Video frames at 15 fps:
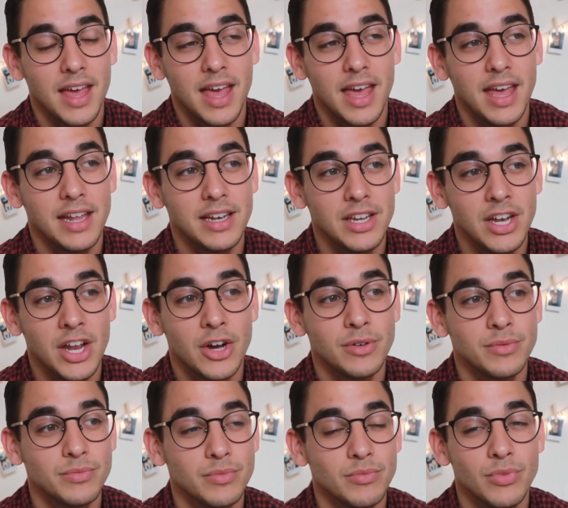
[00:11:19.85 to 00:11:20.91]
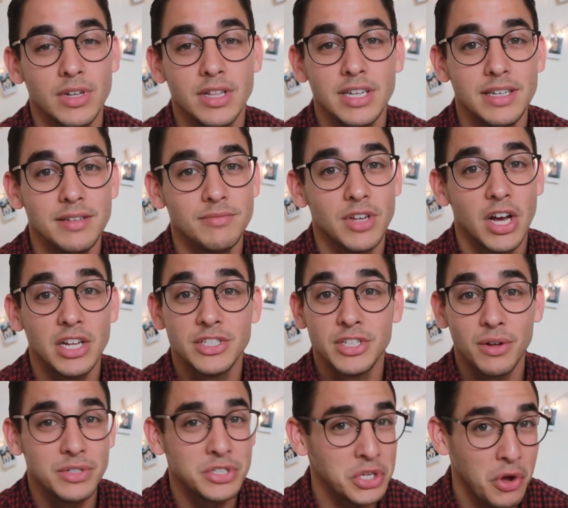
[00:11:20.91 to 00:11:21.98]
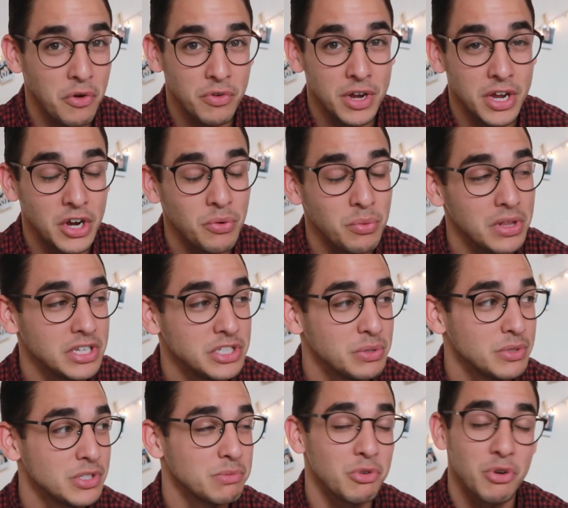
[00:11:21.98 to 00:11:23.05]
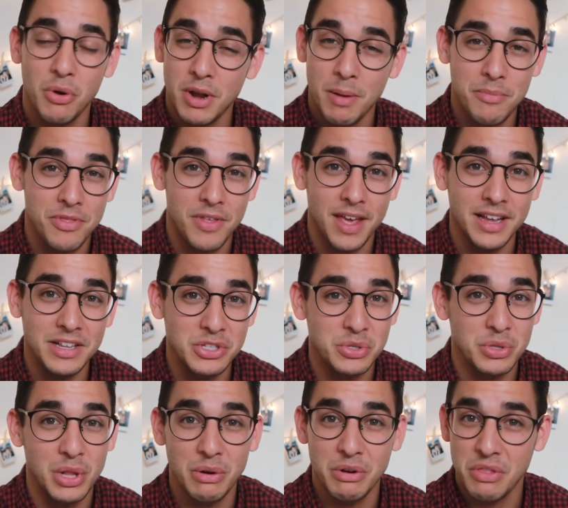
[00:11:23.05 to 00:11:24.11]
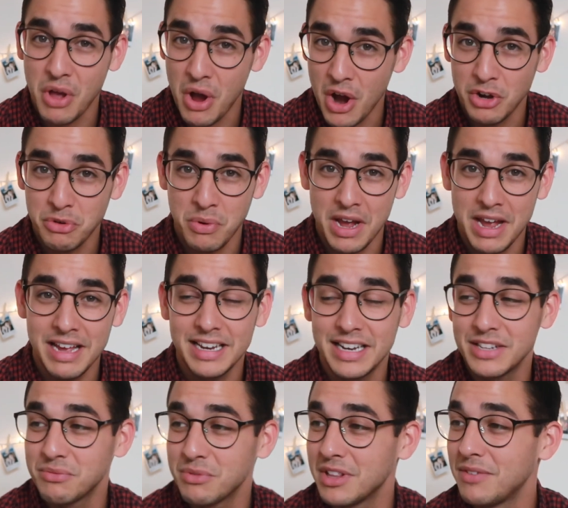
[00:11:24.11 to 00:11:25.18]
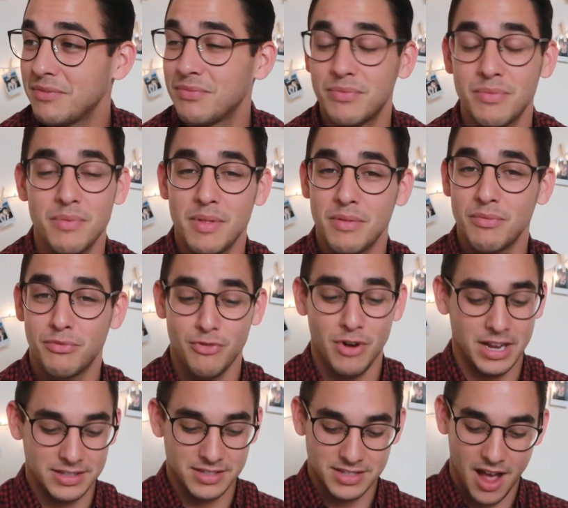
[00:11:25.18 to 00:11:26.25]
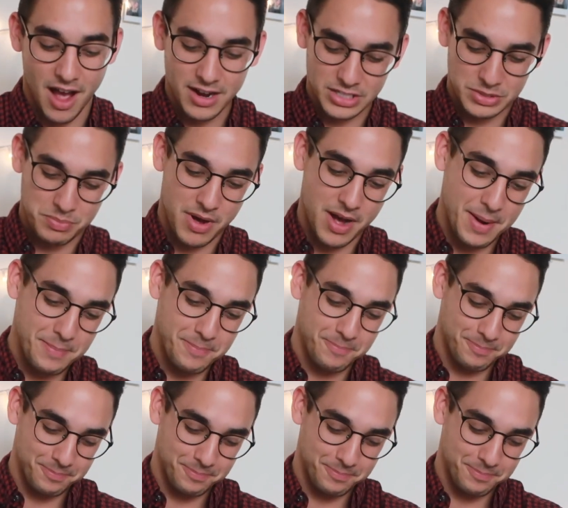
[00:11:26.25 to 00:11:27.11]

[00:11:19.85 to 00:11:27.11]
And, you know, really adulting over here, really doing some grown-up things, learning the hard way, and it really freaking sucks, but